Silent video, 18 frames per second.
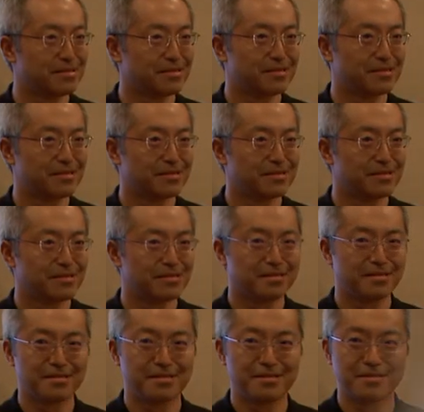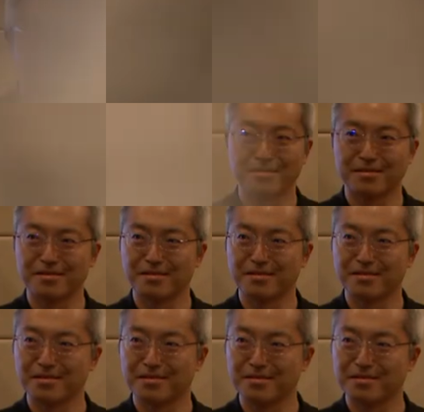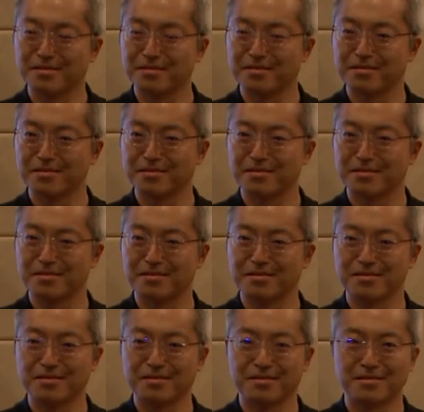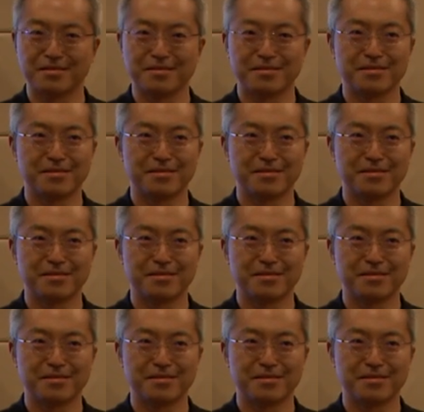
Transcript: No one is speaking in this clip.